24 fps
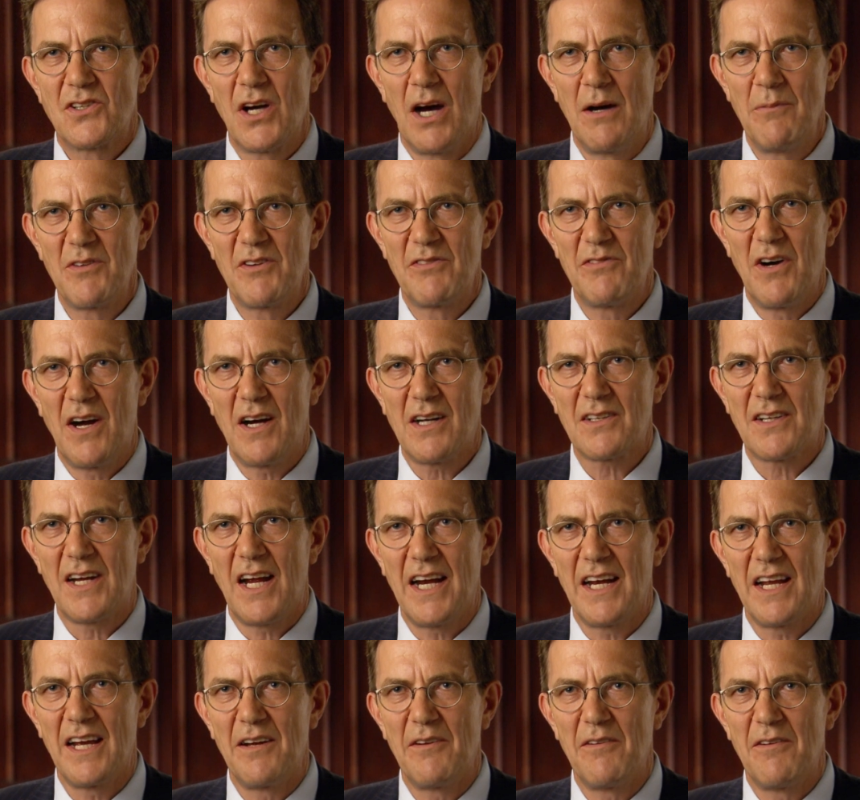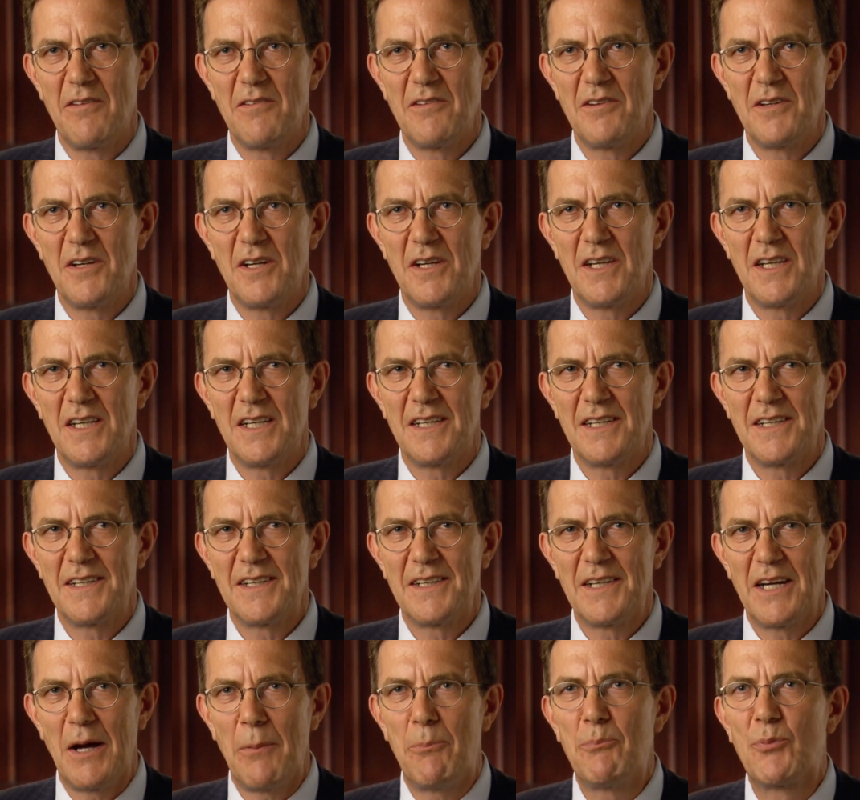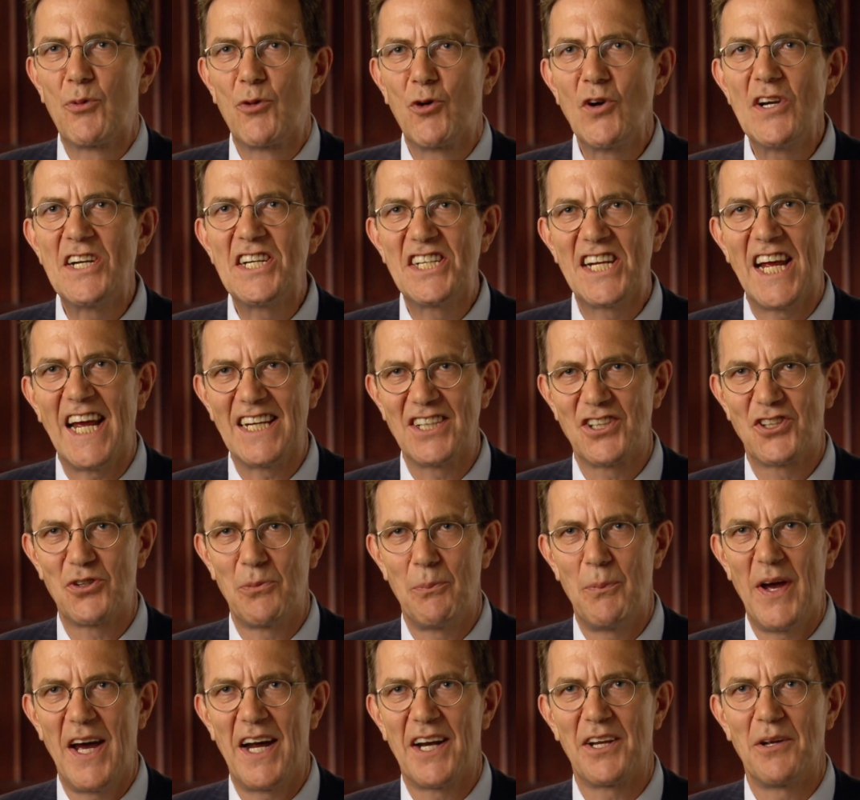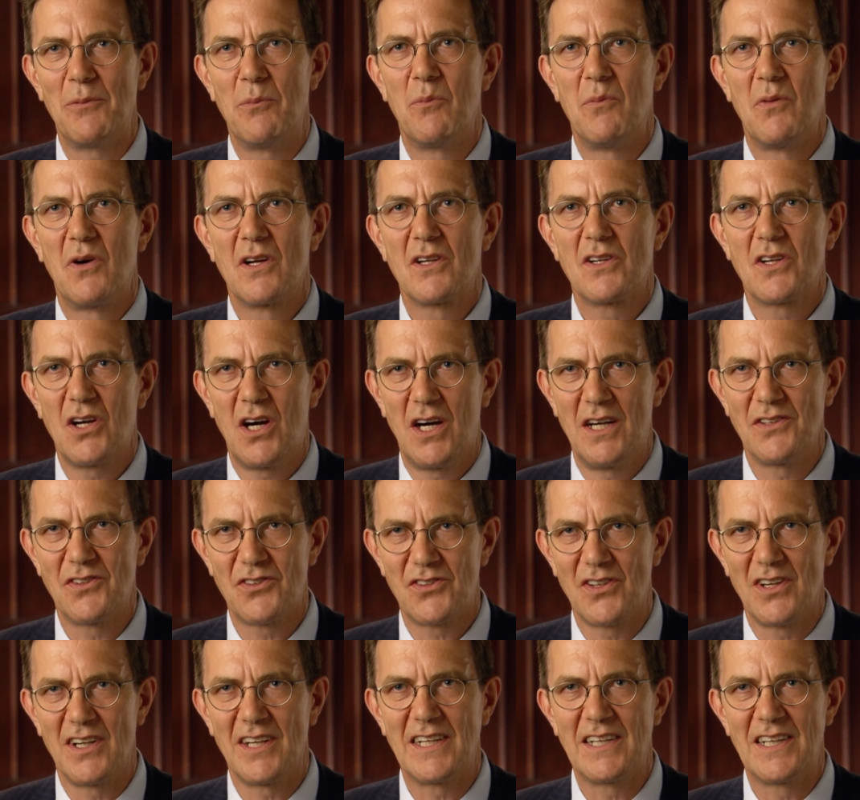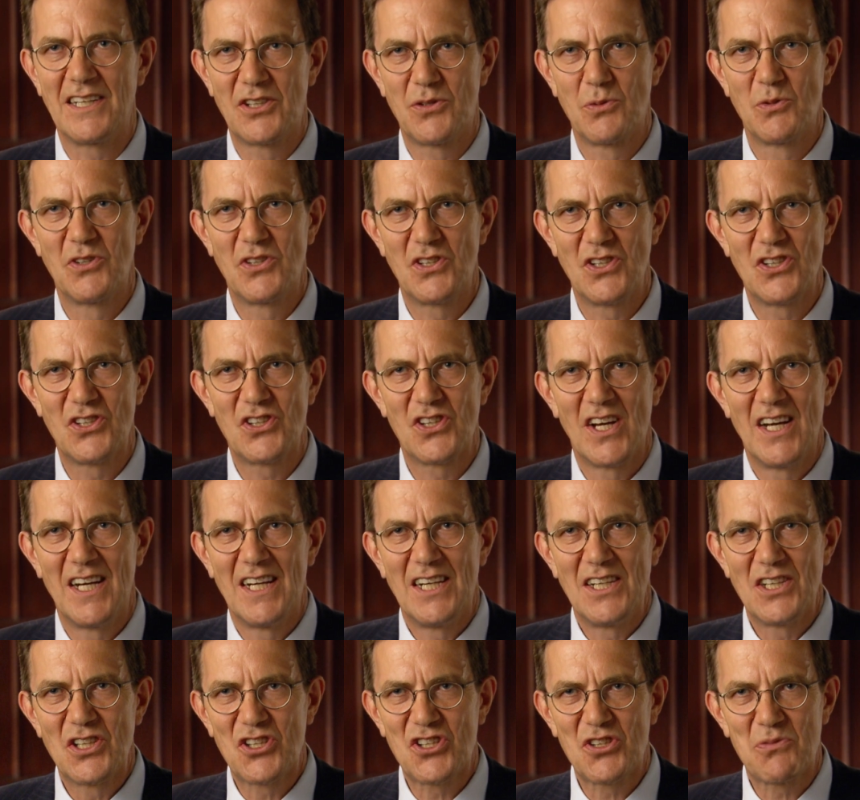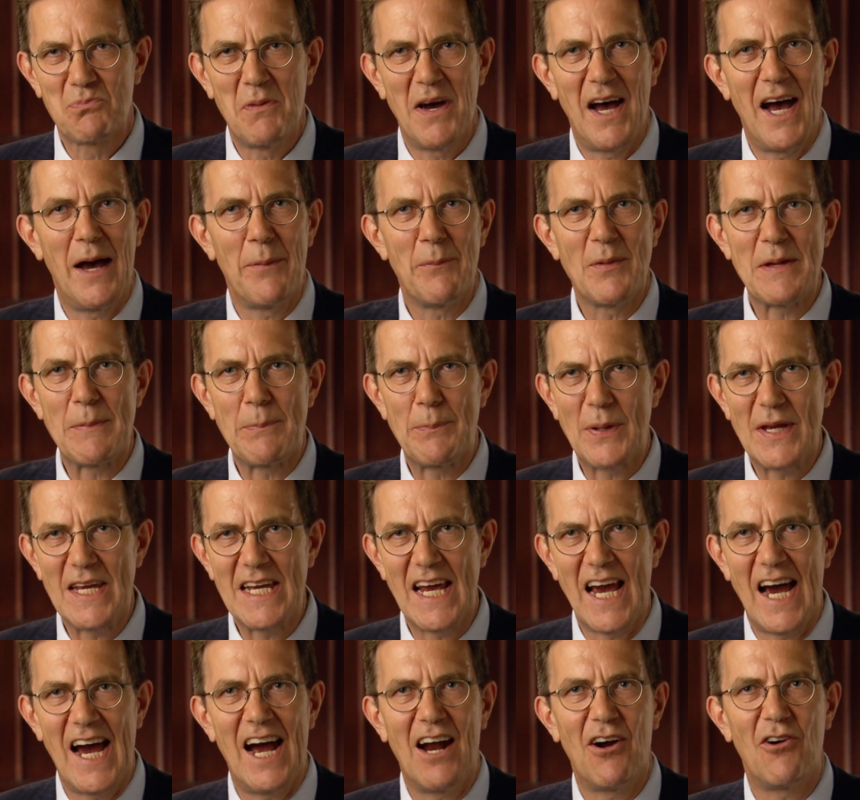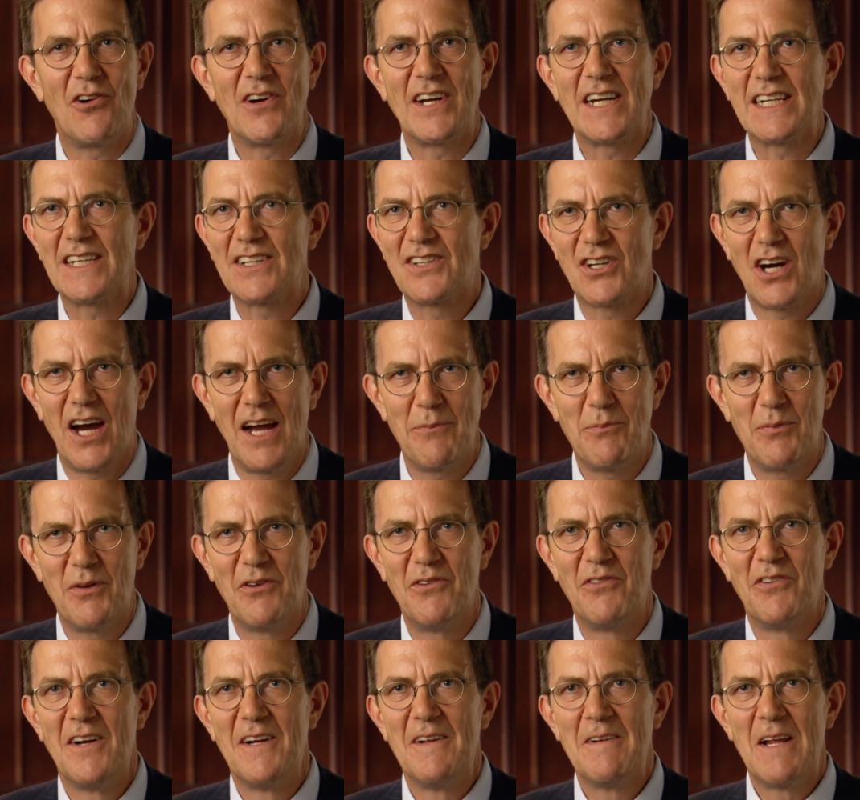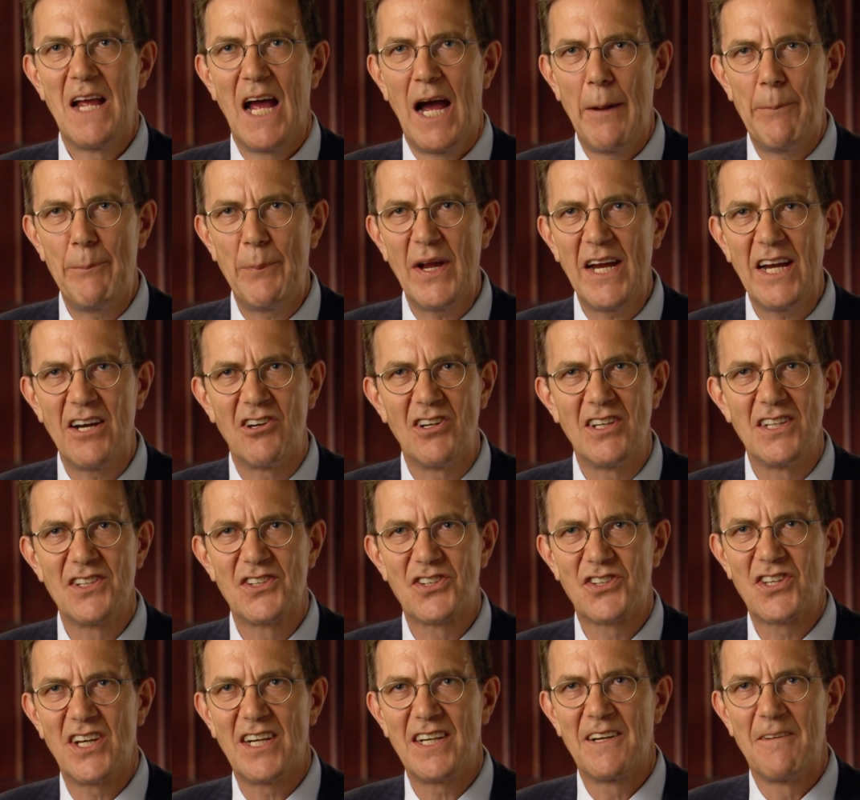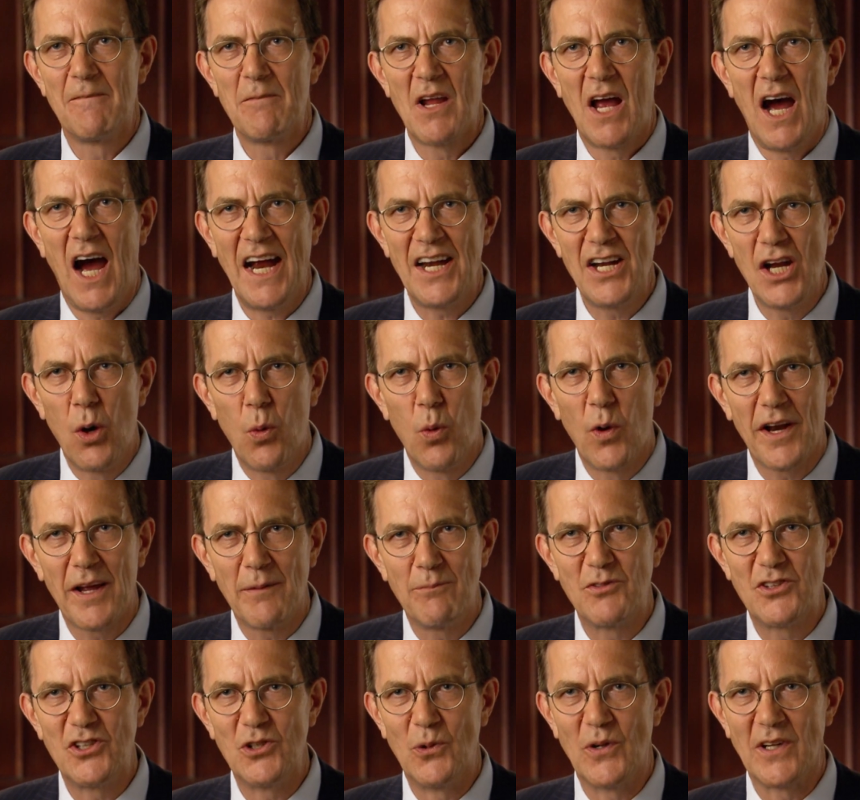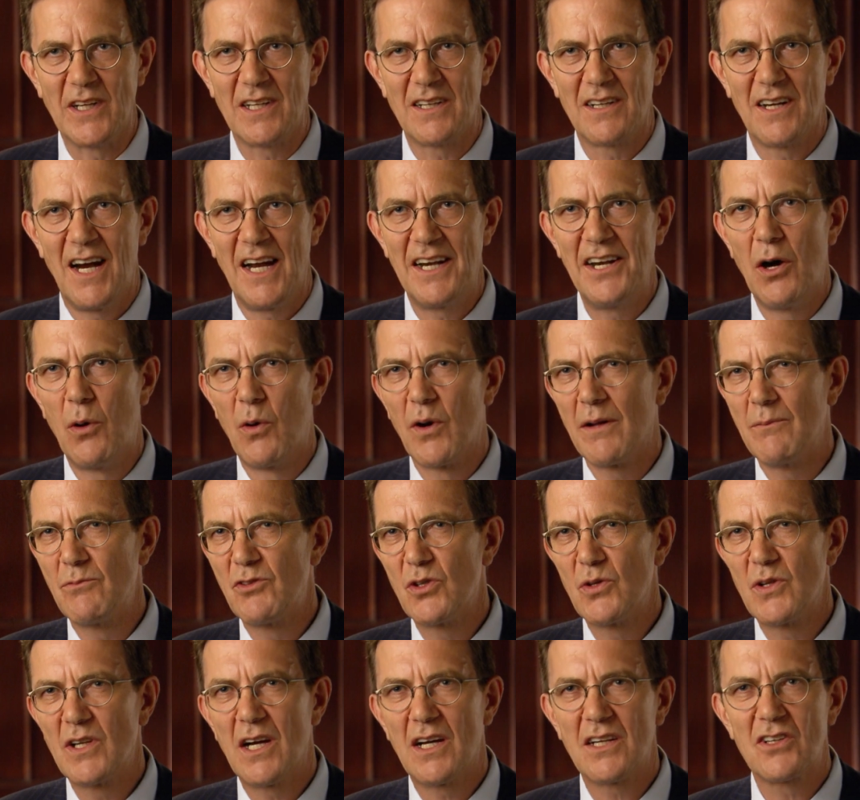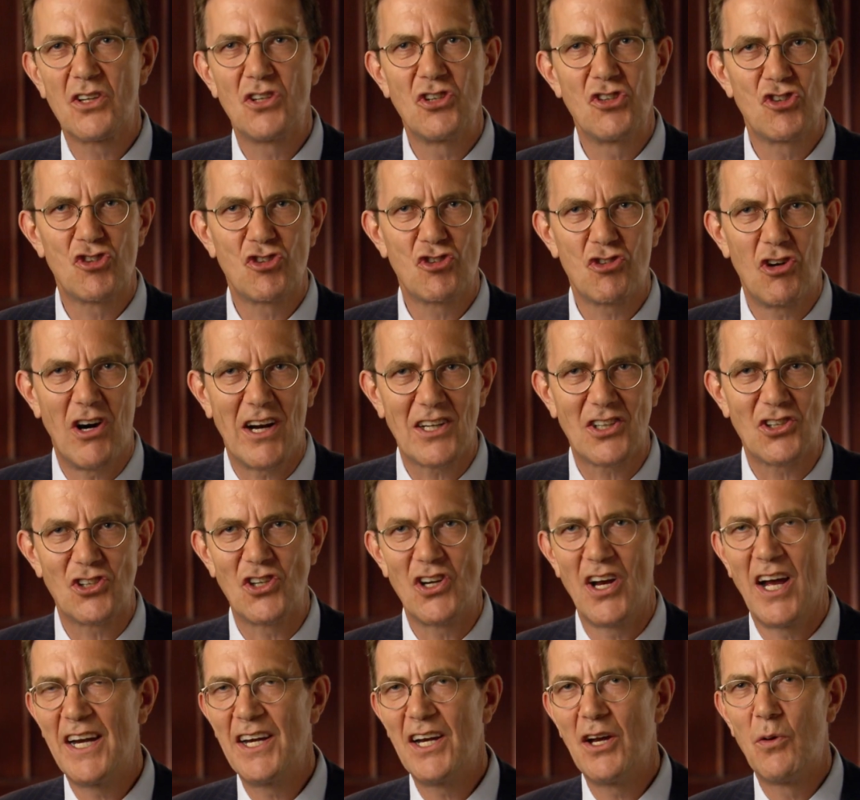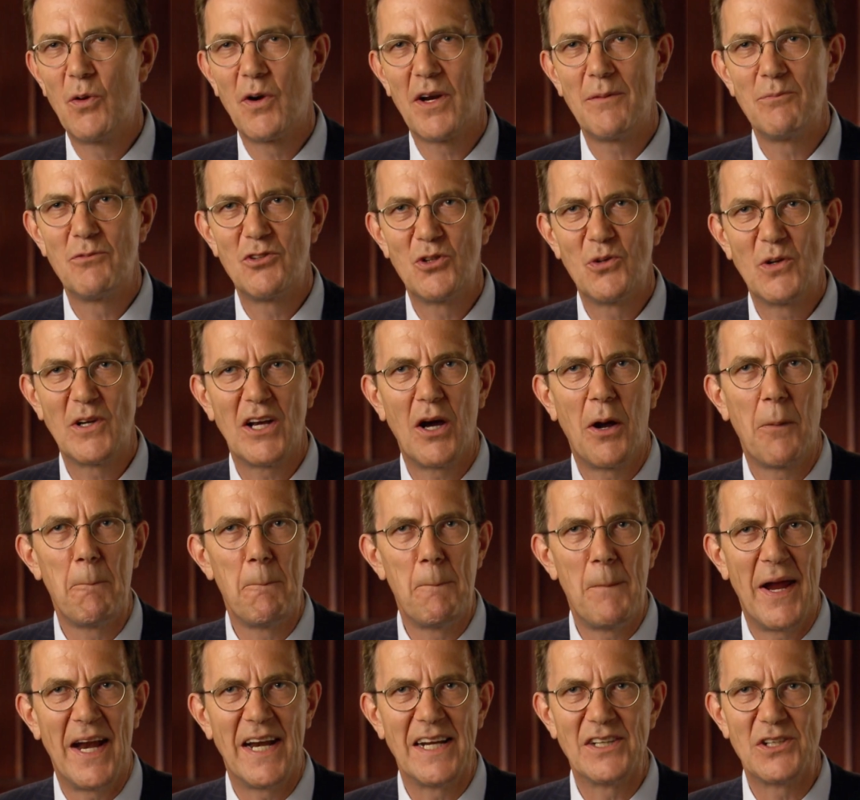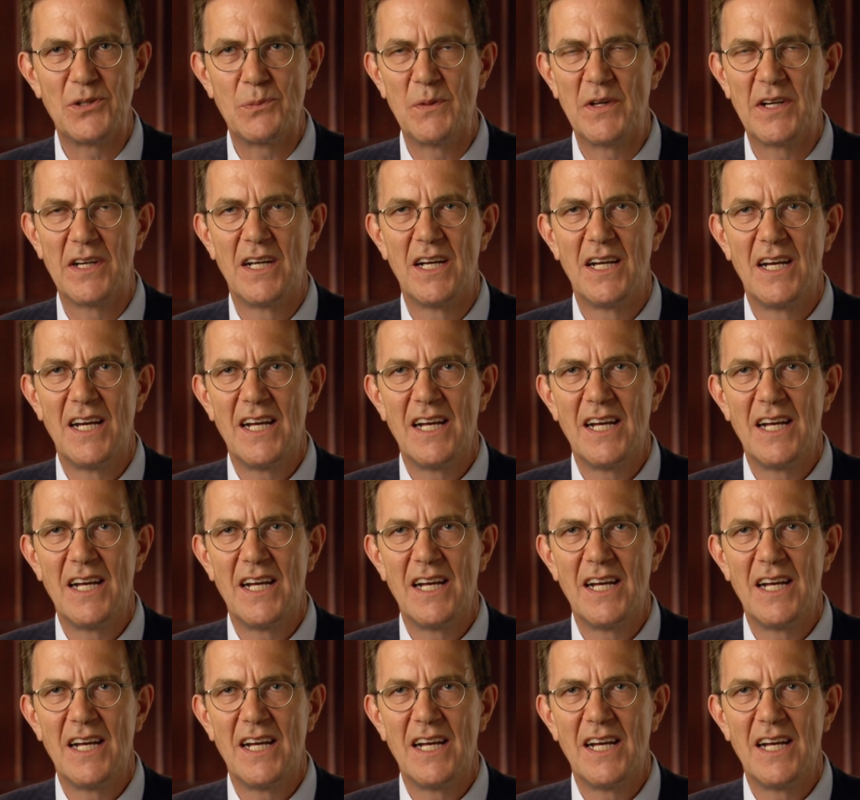Tom DeVocht had a pretense about him constantly. This was this smarmy, PR-y type of appearance that I know what I'm doing. I know what I'm doing on construction. I know what I'm doing on management.